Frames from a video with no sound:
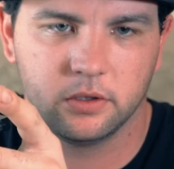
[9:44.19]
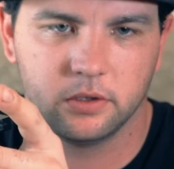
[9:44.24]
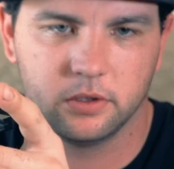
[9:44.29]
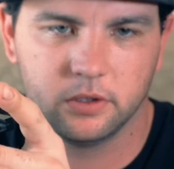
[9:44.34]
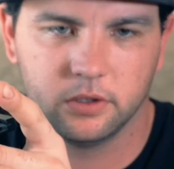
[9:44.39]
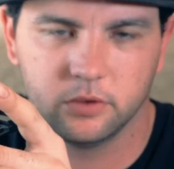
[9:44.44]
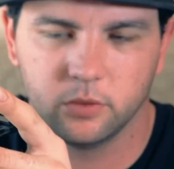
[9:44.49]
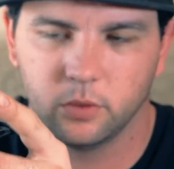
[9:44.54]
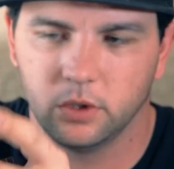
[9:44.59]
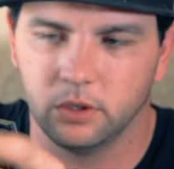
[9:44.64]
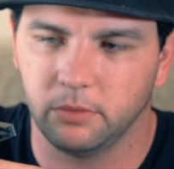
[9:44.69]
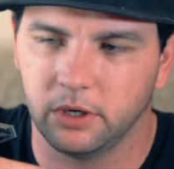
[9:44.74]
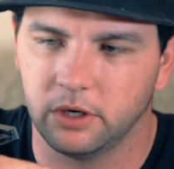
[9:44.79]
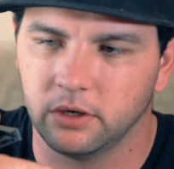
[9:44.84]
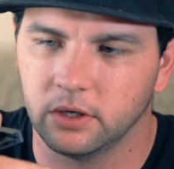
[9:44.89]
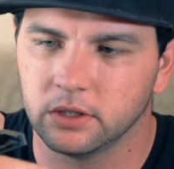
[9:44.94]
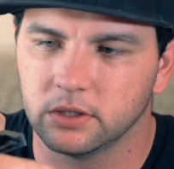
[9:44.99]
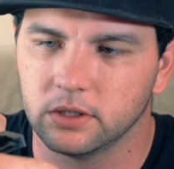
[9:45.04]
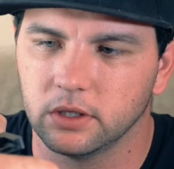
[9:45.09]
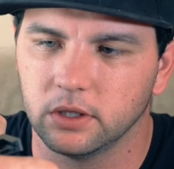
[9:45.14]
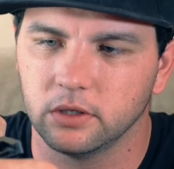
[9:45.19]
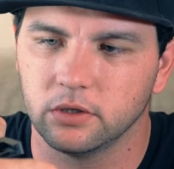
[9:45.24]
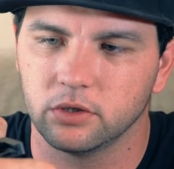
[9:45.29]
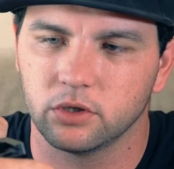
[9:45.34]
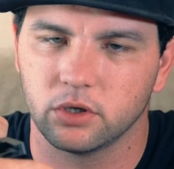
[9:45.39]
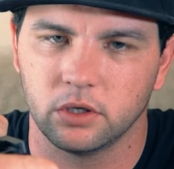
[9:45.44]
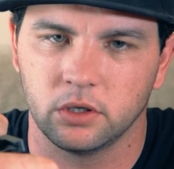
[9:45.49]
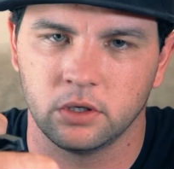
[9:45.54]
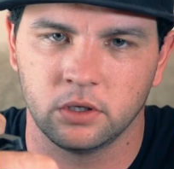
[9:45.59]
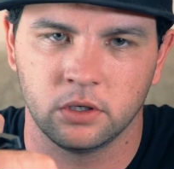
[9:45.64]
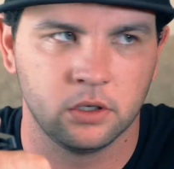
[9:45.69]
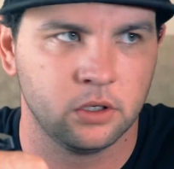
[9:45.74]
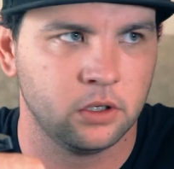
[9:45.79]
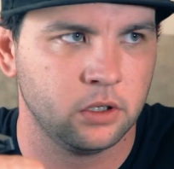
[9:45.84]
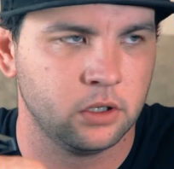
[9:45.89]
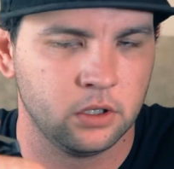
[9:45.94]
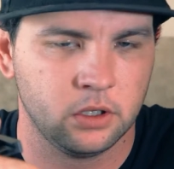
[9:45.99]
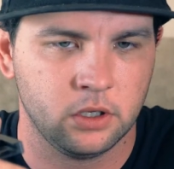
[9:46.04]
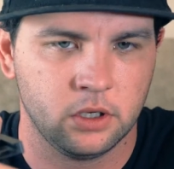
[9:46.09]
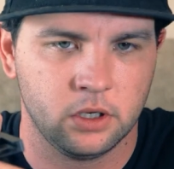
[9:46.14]
There's one mounting solution.
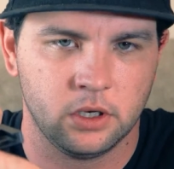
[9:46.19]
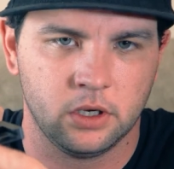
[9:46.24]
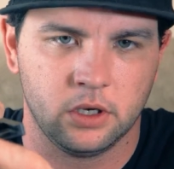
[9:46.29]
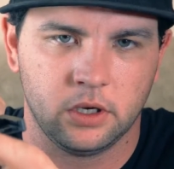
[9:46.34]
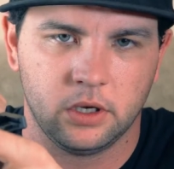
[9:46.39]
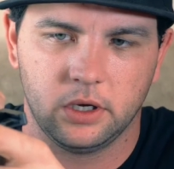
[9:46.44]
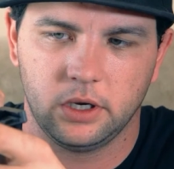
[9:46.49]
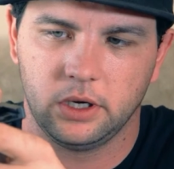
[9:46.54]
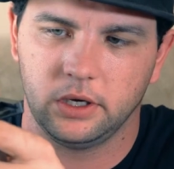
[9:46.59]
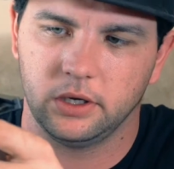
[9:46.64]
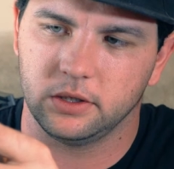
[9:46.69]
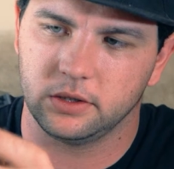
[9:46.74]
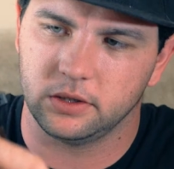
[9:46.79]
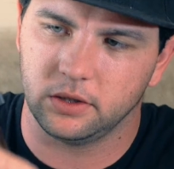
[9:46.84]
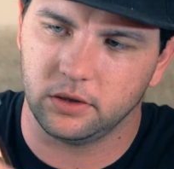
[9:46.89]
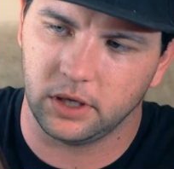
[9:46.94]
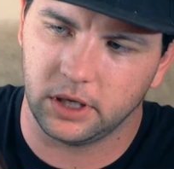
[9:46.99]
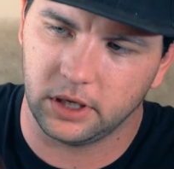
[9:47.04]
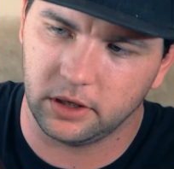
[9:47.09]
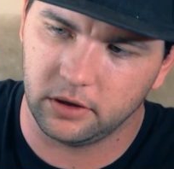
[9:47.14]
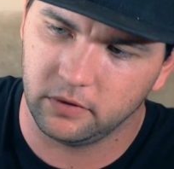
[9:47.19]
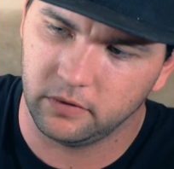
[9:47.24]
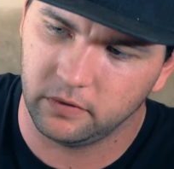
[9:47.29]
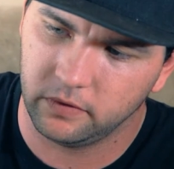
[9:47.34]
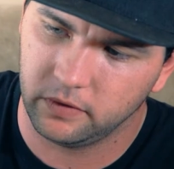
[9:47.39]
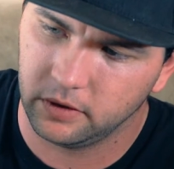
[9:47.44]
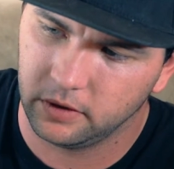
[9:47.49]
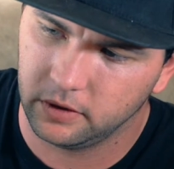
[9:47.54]
I also have